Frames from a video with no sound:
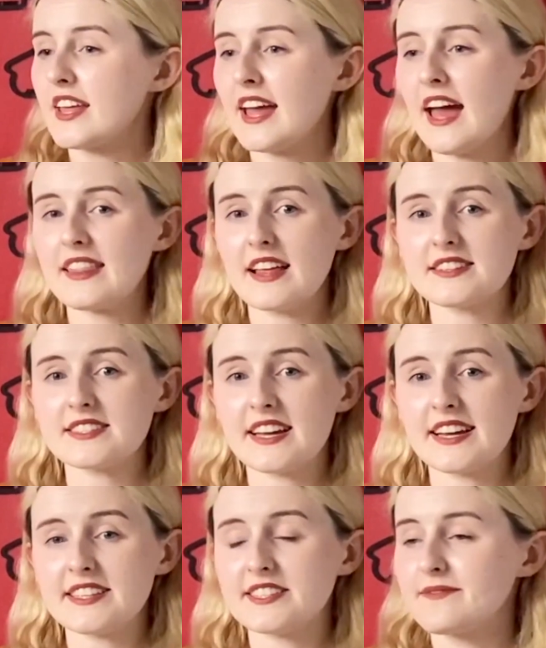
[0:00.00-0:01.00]
Get that
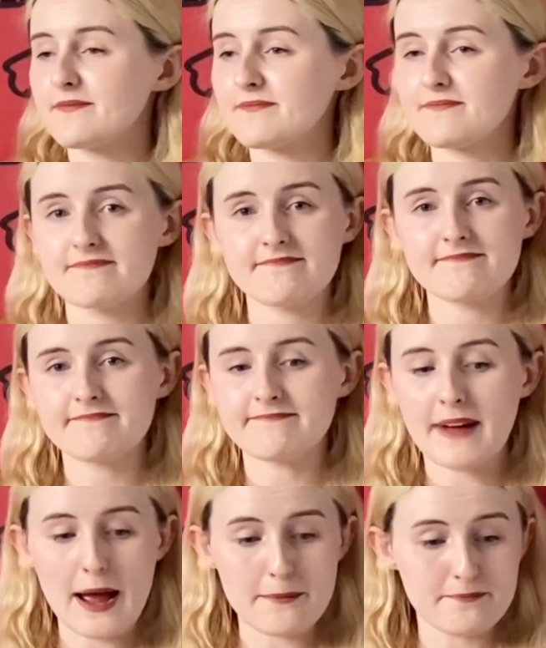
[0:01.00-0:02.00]
seat.
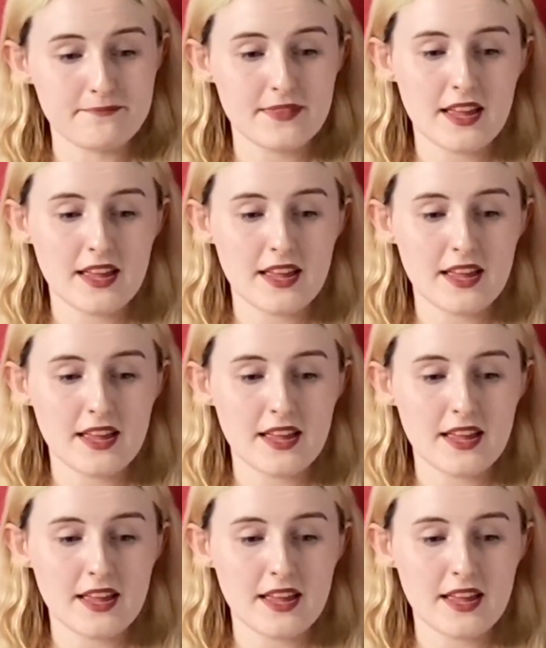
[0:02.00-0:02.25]
Bam.